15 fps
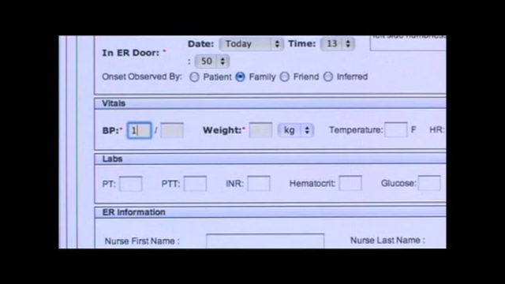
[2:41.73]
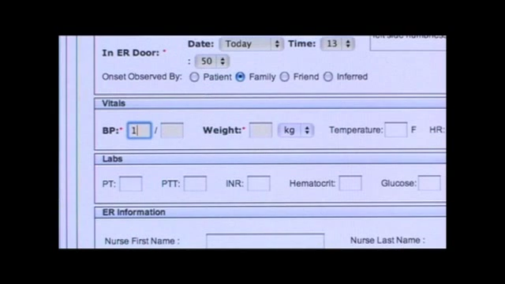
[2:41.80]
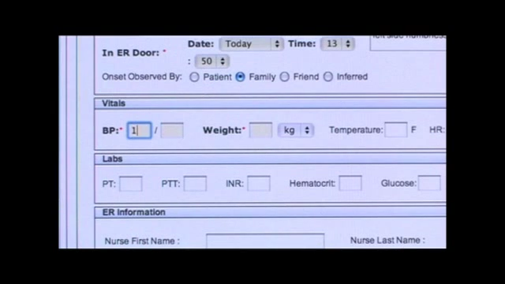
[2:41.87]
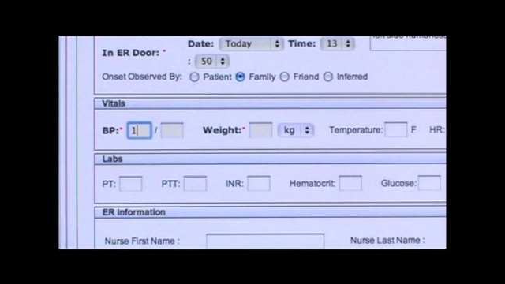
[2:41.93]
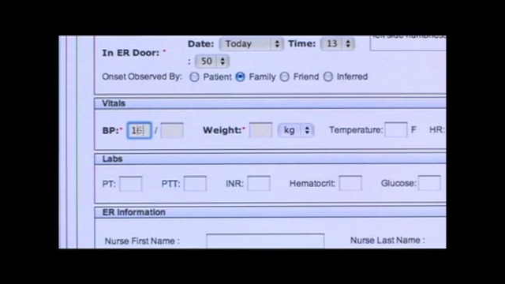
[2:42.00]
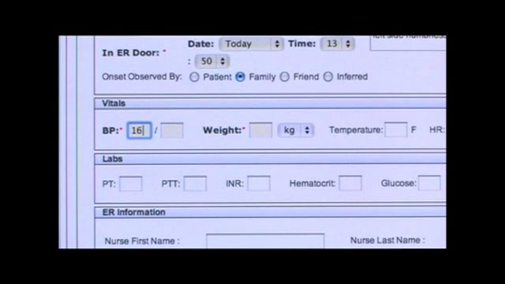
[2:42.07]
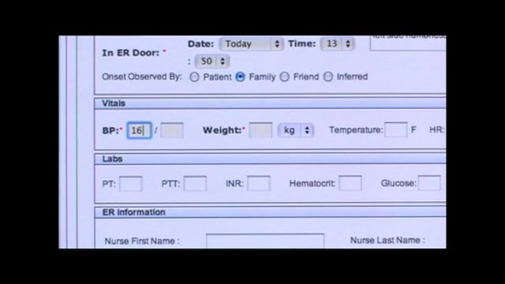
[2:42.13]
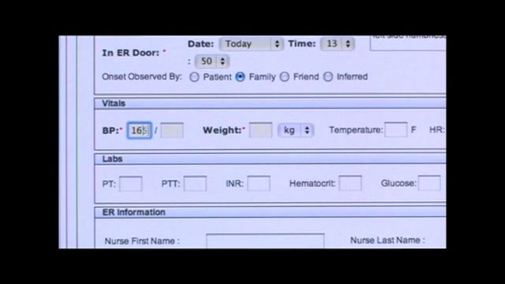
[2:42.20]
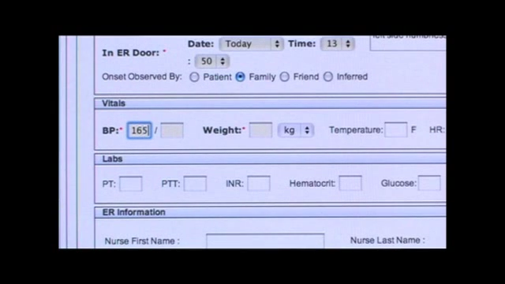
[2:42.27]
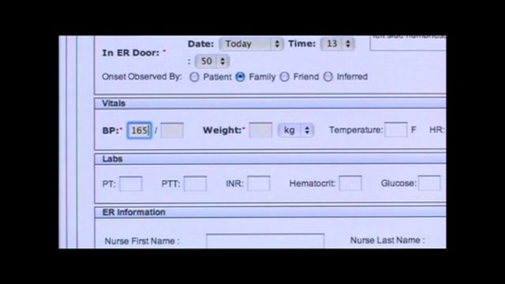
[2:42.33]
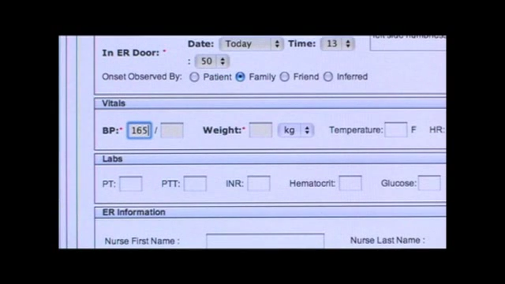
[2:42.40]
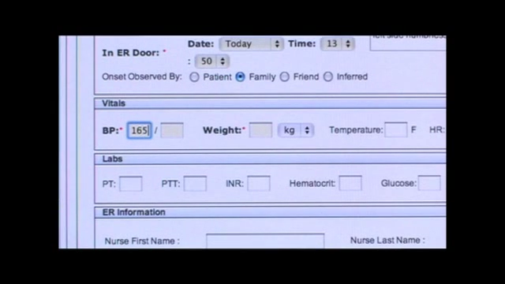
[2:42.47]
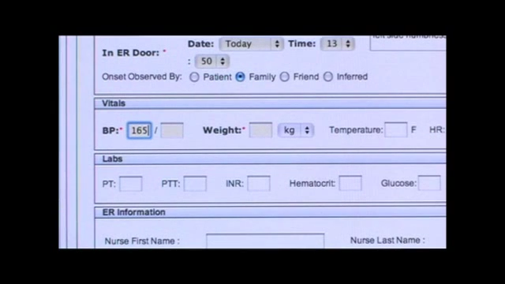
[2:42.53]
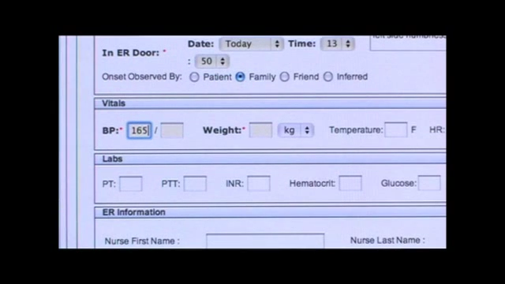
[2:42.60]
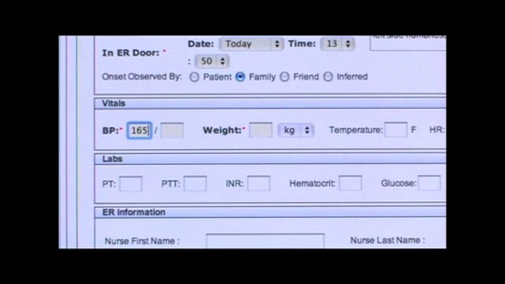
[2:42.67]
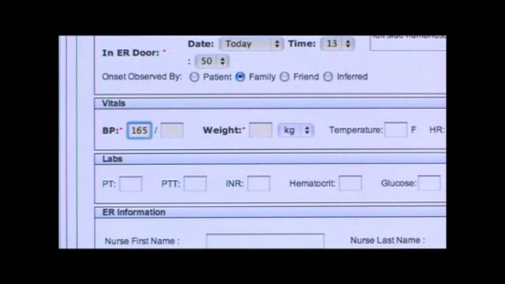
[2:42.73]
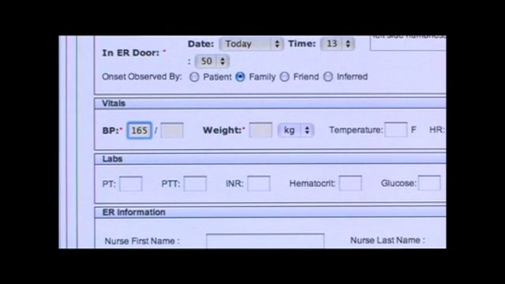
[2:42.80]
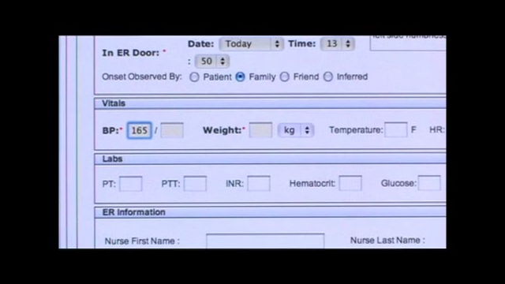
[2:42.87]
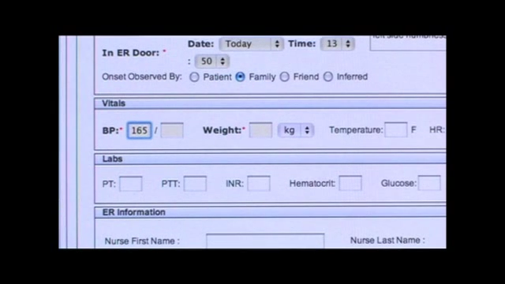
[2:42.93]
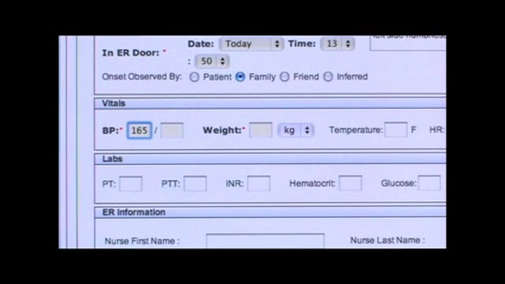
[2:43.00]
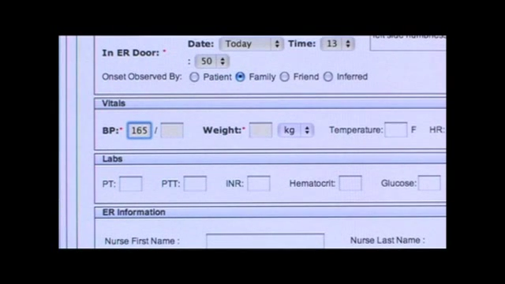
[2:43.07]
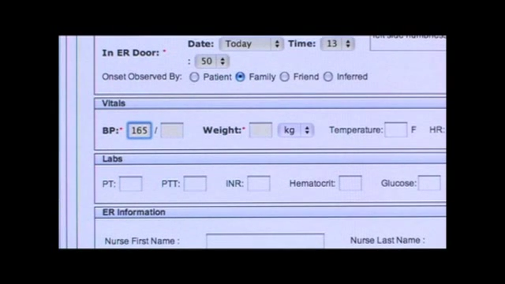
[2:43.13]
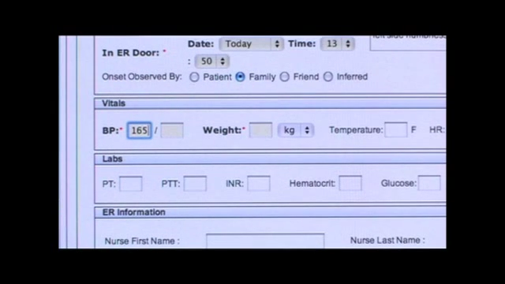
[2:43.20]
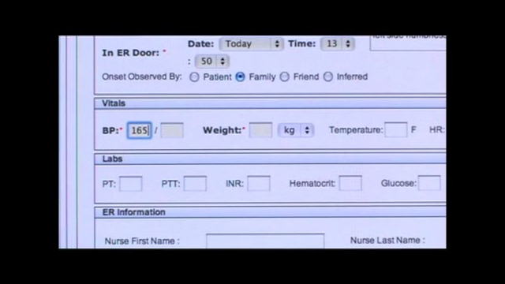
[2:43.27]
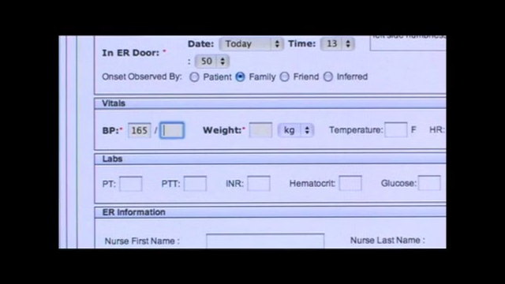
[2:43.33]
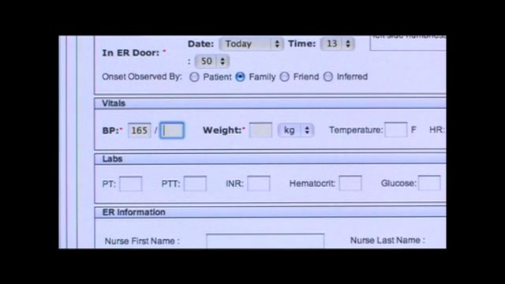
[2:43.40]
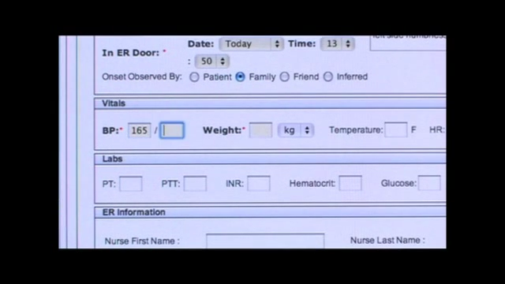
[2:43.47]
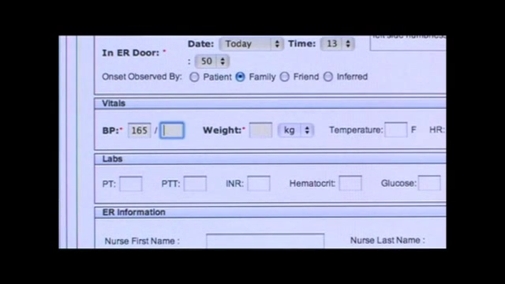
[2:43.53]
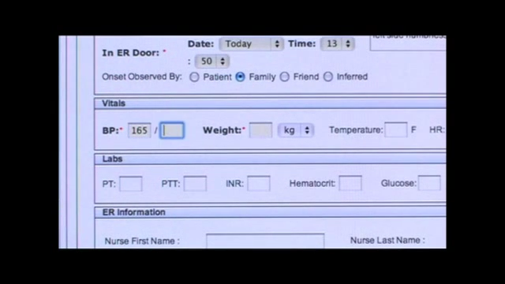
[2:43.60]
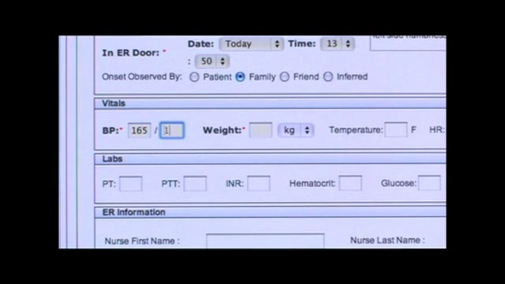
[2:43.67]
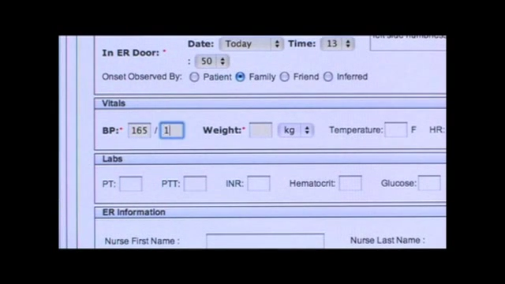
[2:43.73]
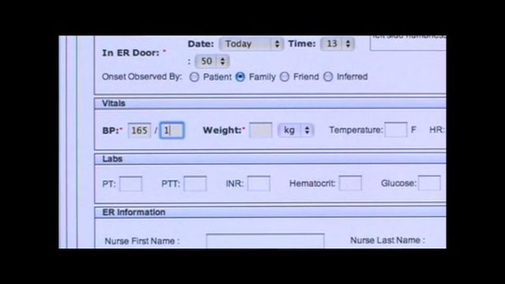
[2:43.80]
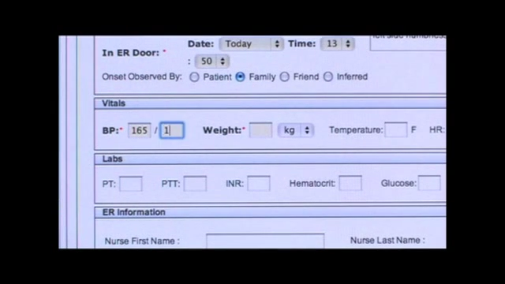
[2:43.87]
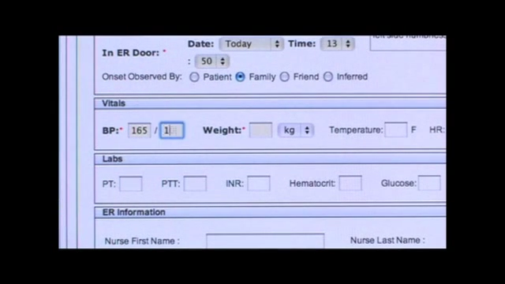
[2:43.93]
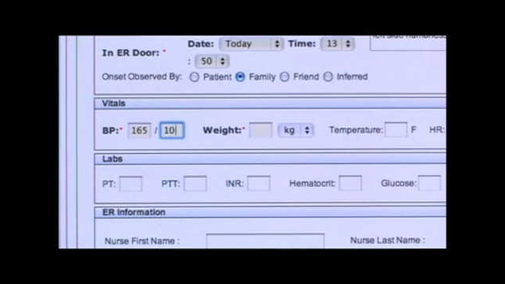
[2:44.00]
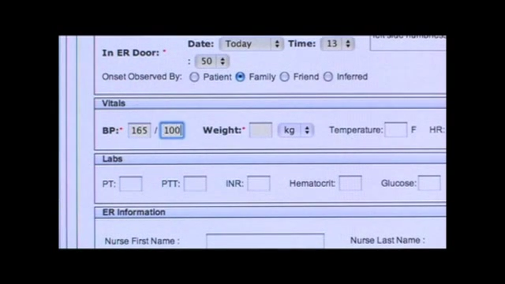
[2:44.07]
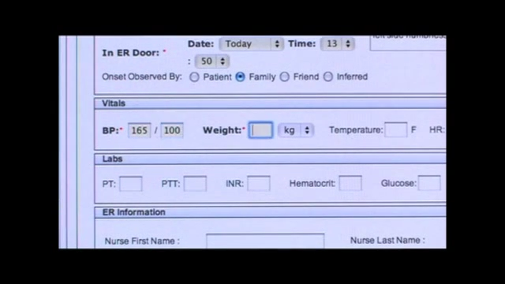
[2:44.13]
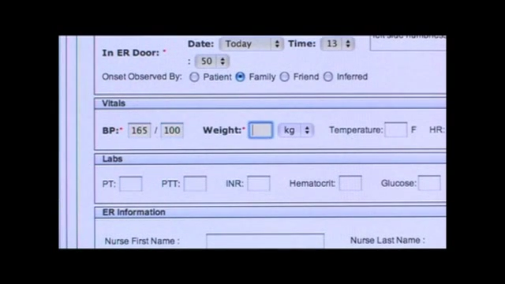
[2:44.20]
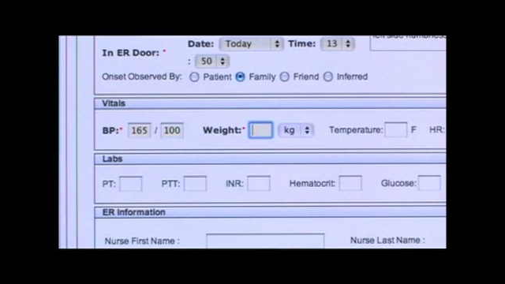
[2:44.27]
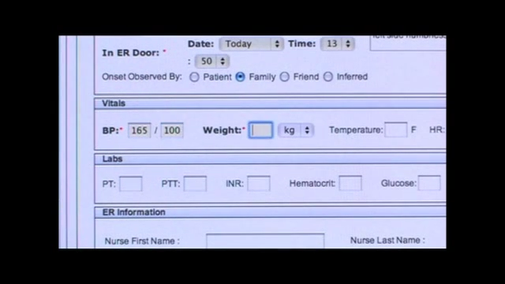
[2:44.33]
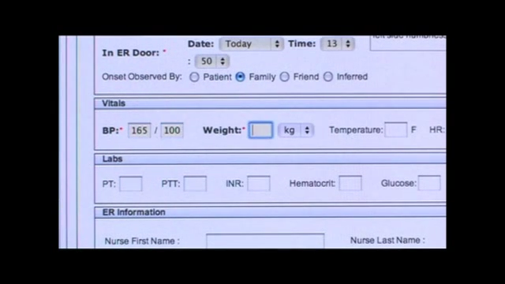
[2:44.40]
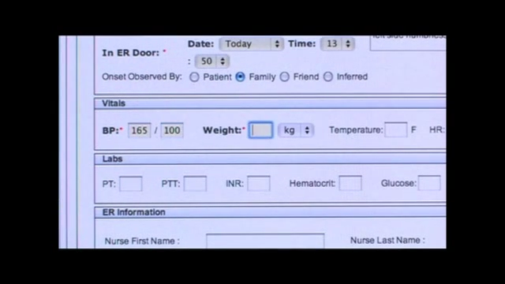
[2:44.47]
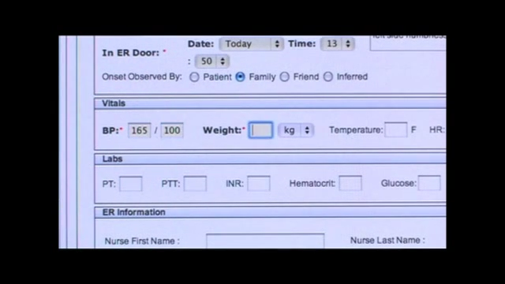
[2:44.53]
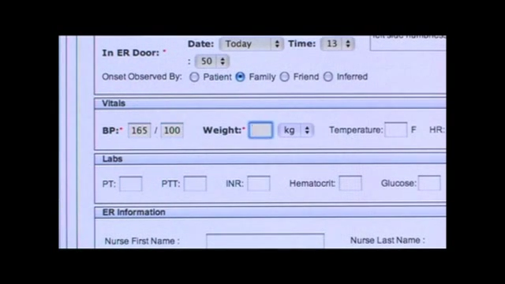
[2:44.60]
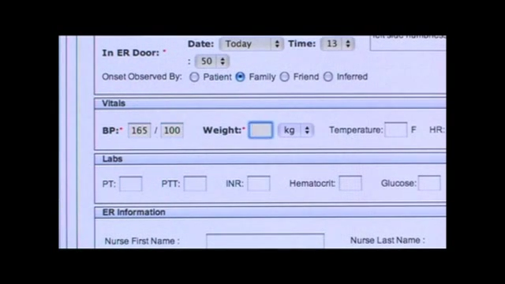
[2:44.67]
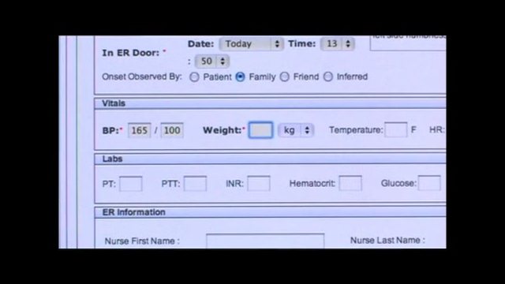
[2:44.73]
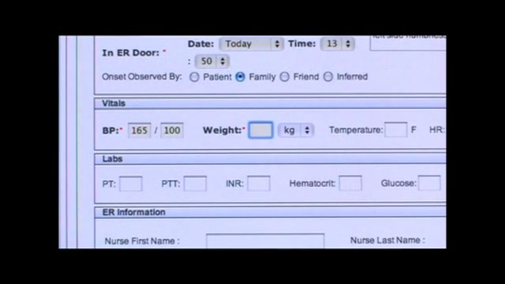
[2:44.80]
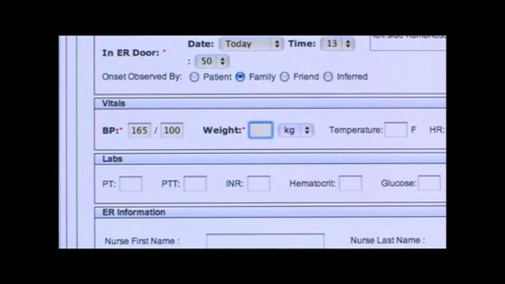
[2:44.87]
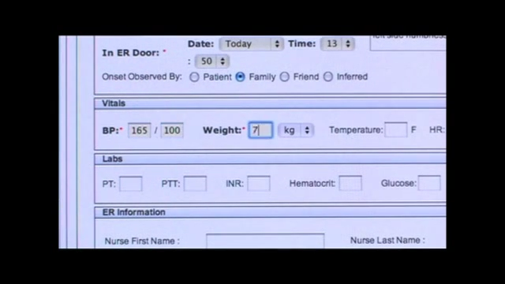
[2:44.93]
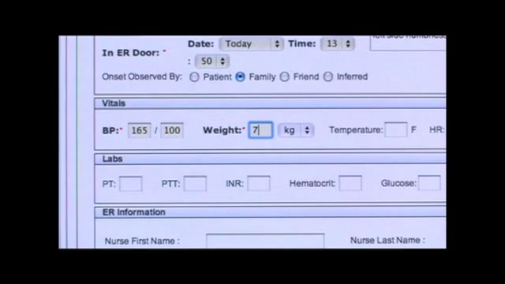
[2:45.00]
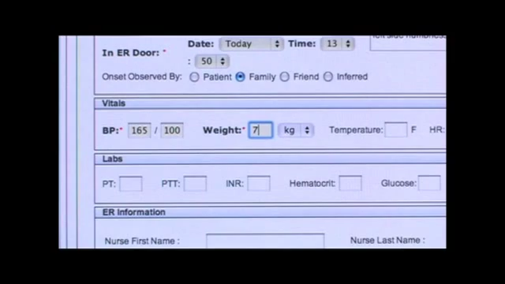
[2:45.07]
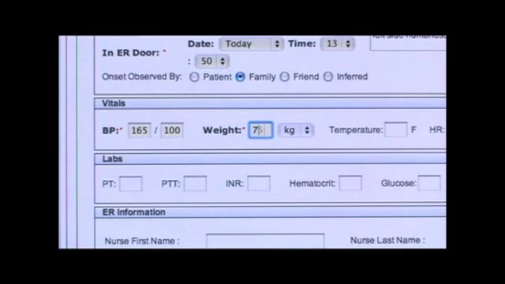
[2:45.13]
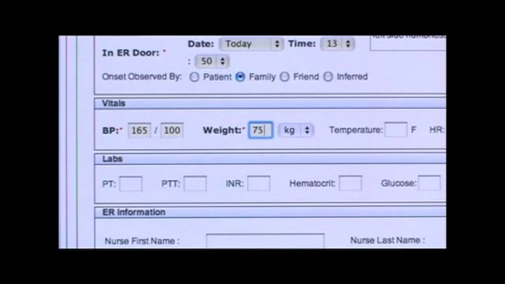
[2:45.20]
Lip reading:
[unreadable: no face in view]